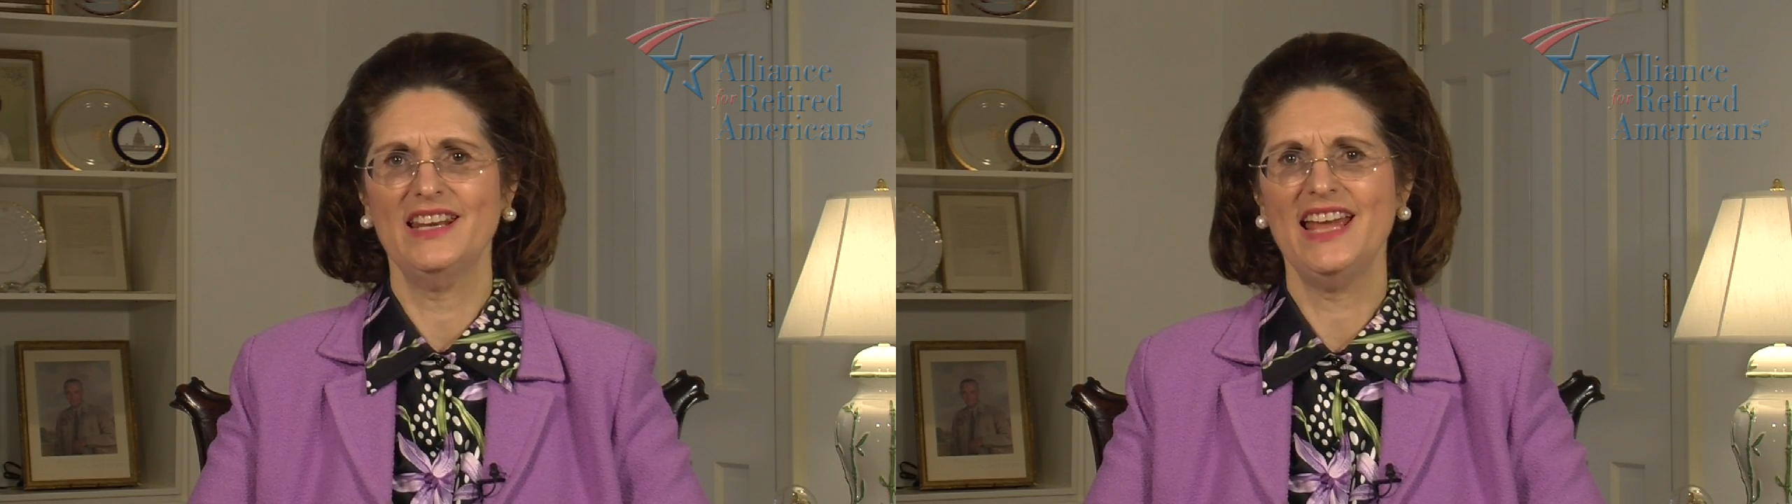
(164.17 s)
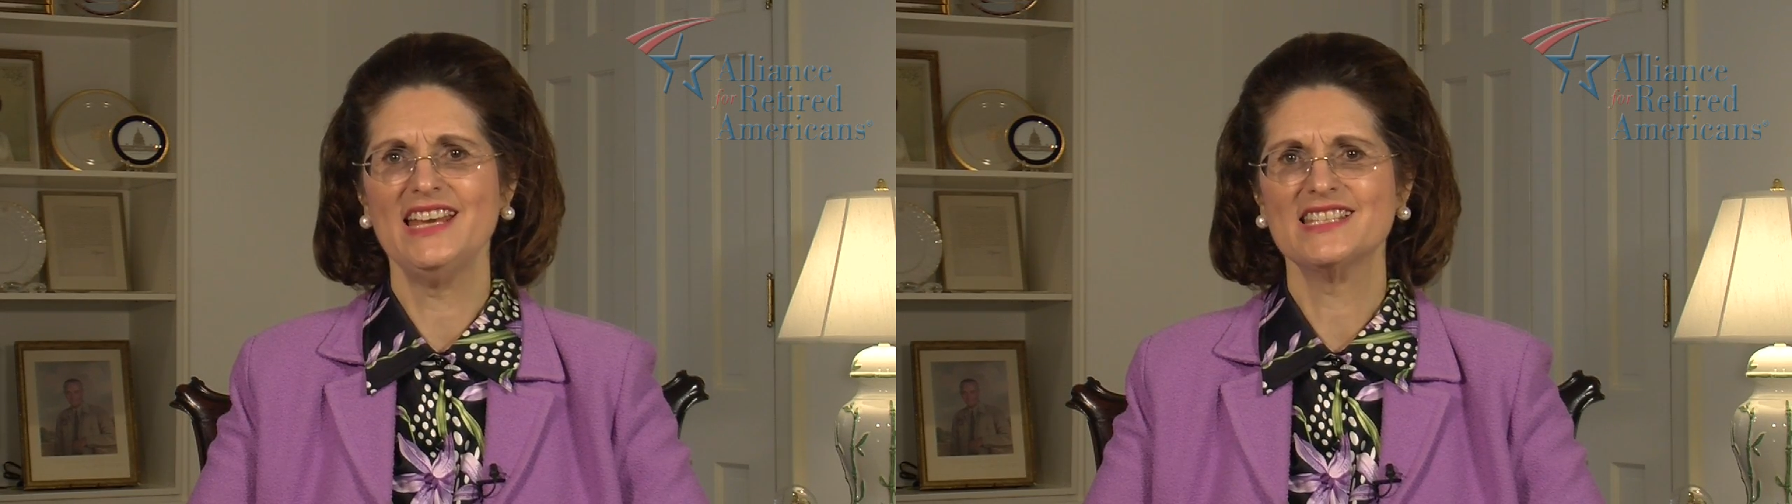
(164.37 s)

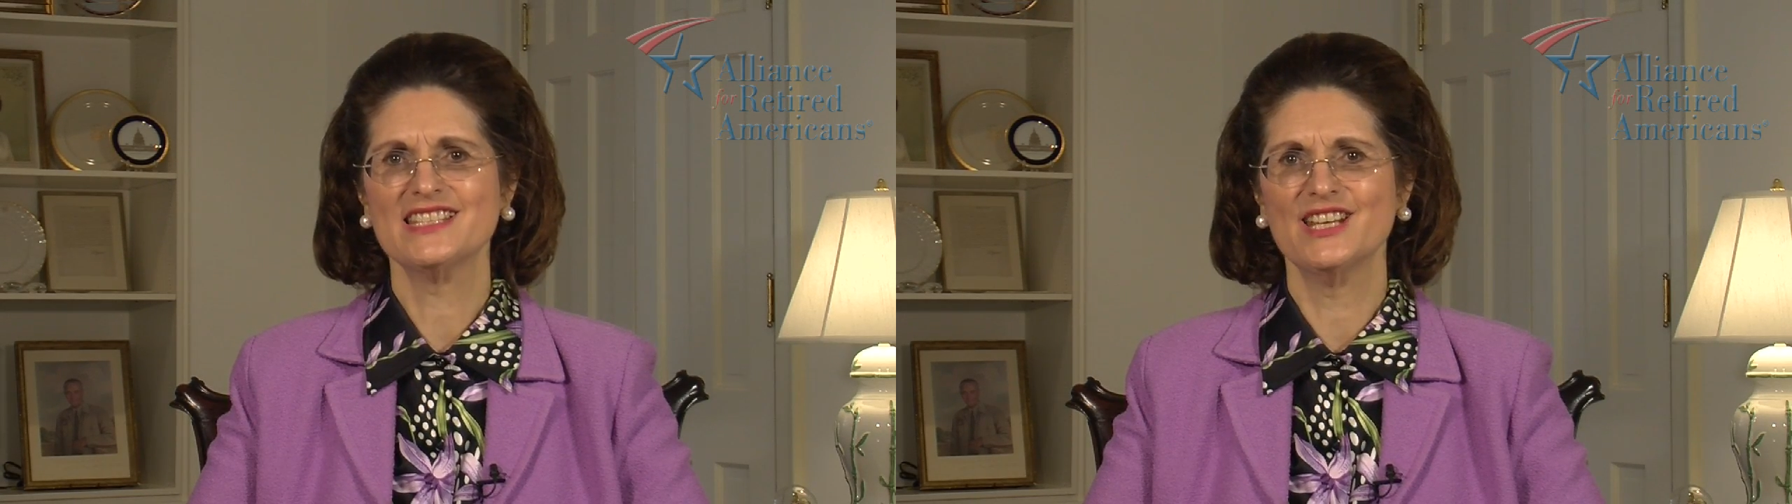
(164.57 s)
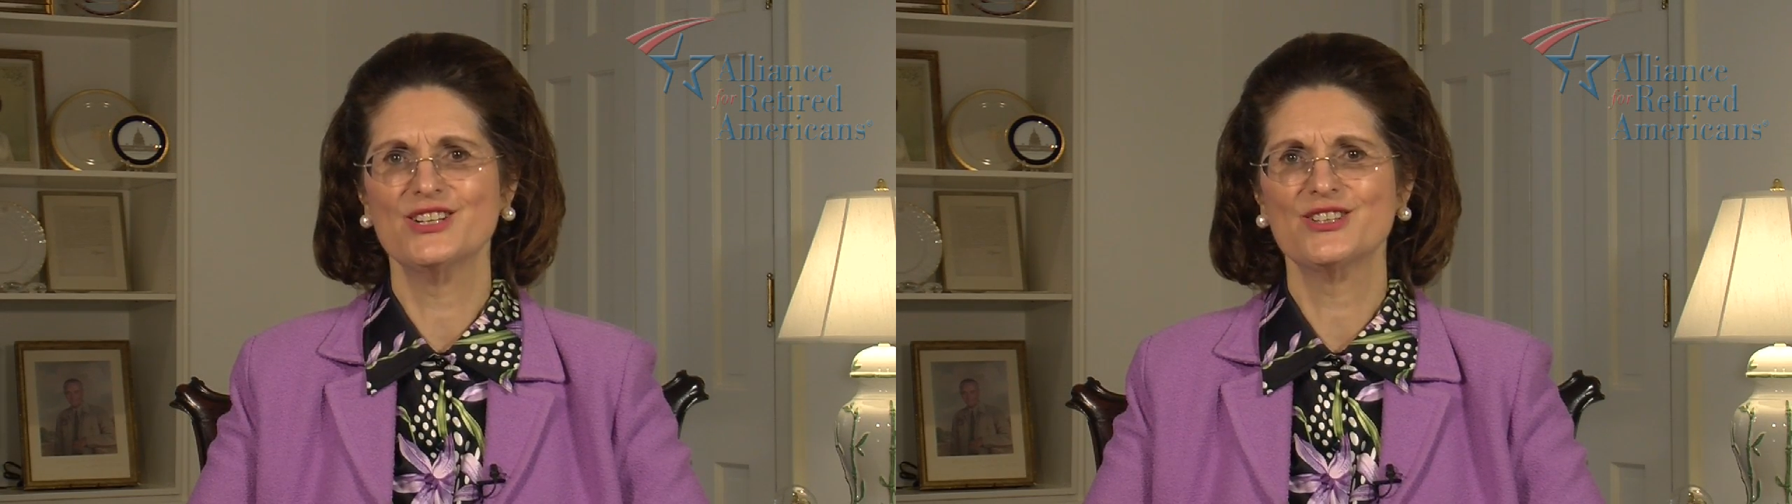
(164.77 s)
the late
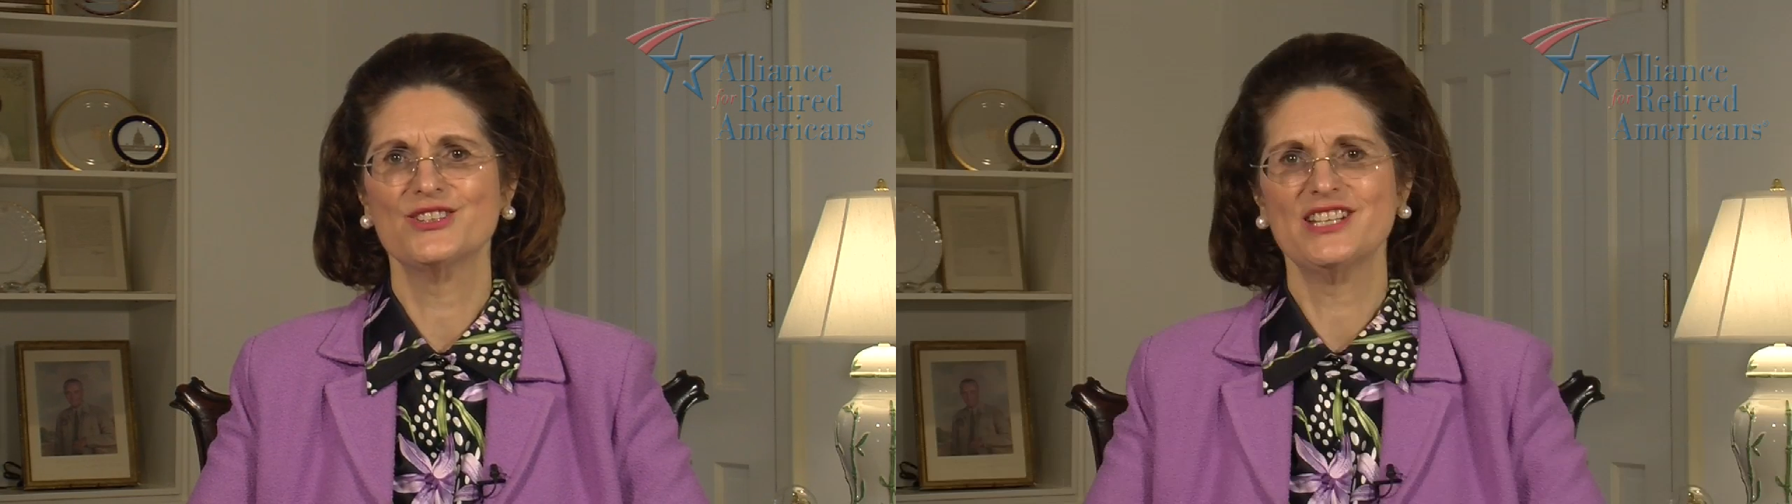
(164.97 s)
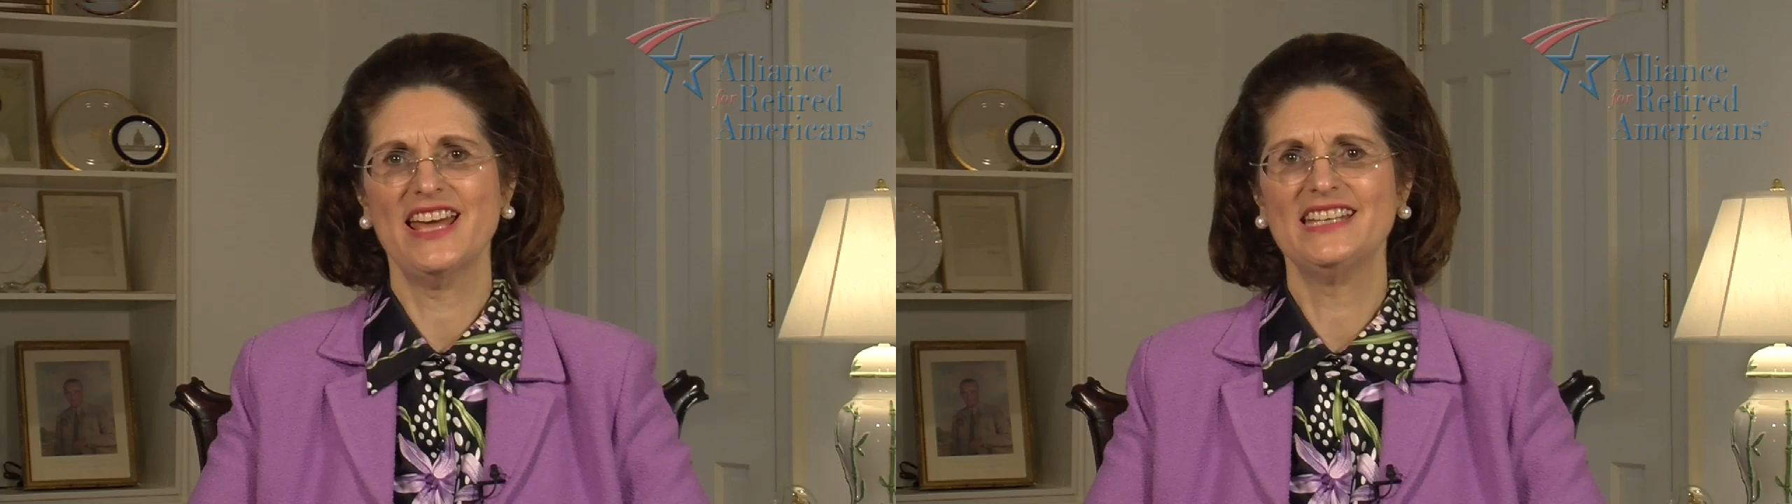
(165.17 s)

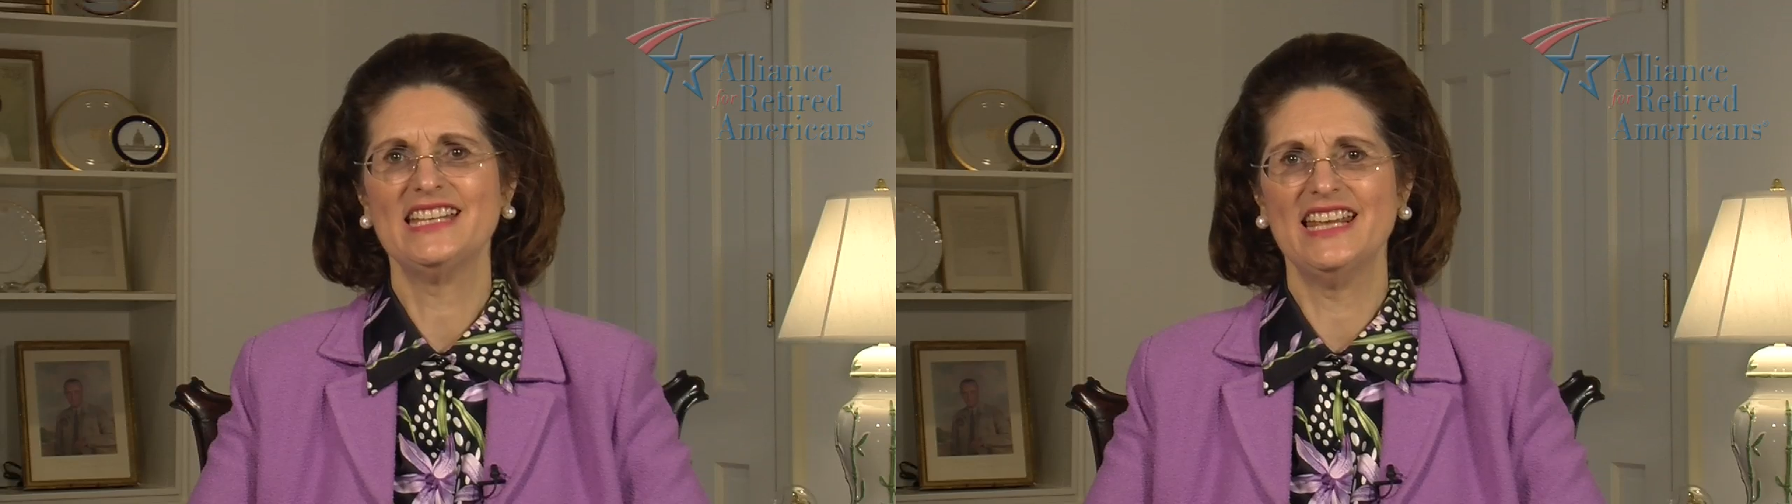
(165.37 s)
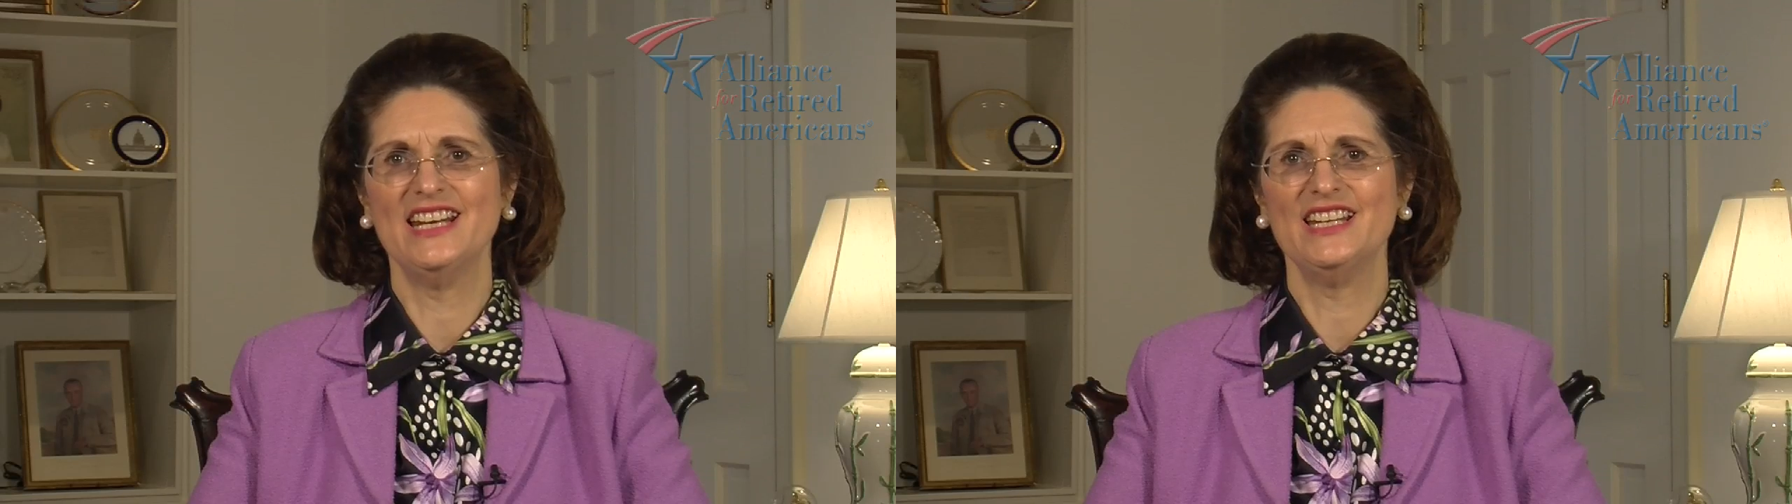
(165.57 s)
Senator
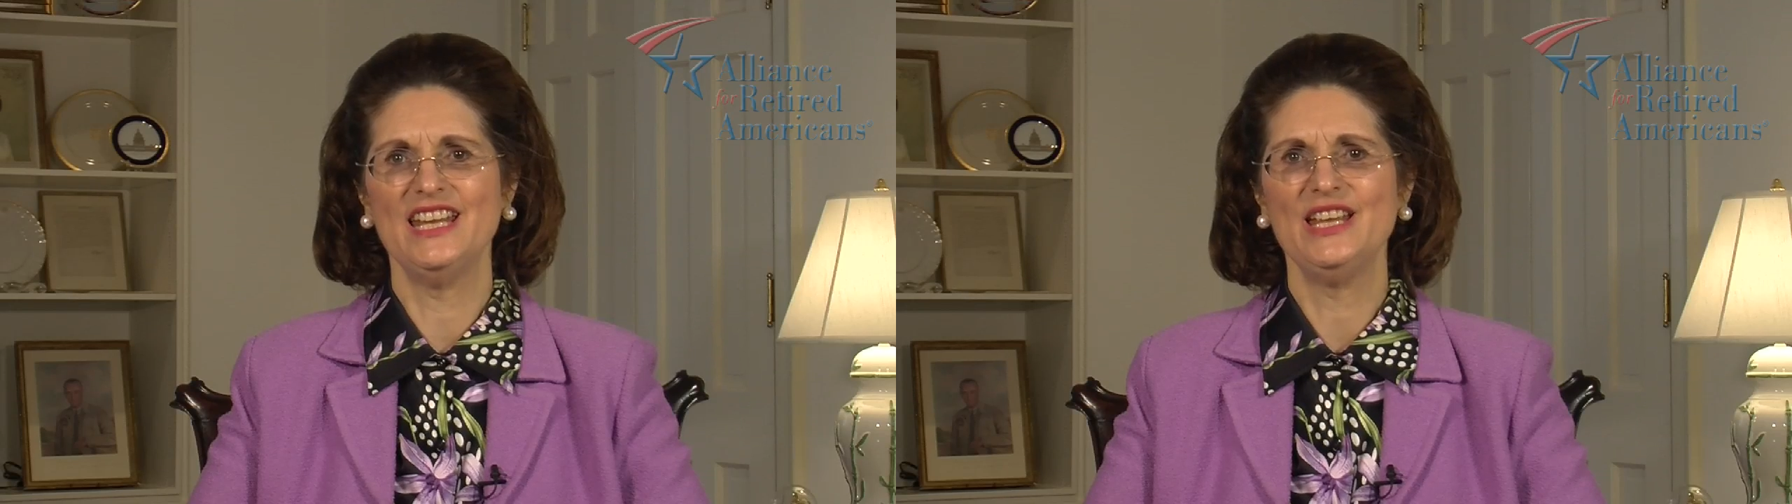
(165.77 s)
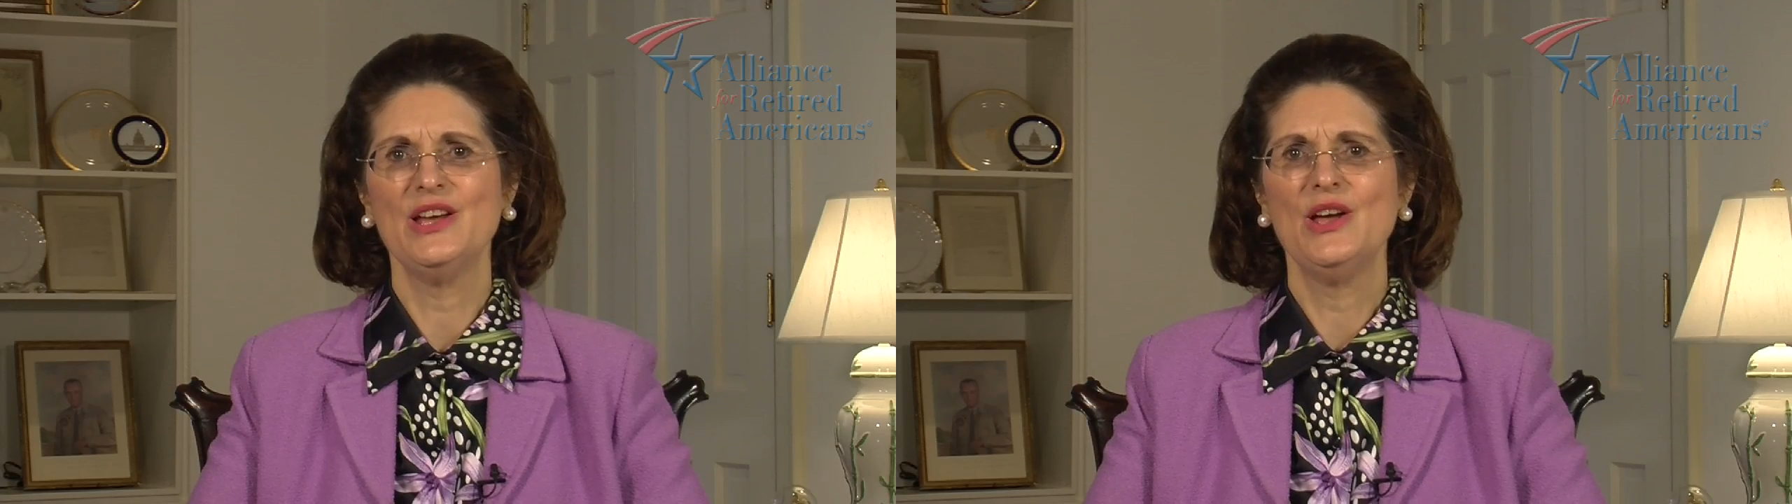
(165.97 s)
Ted
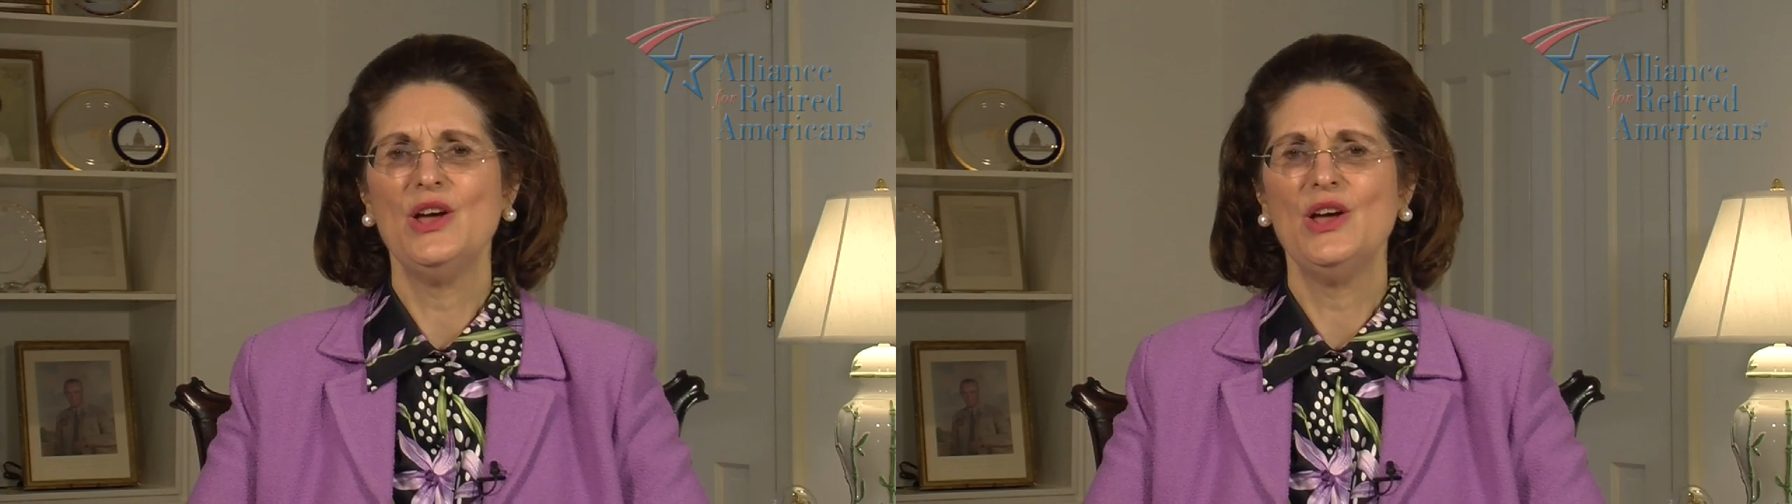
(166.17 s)
Kennedy,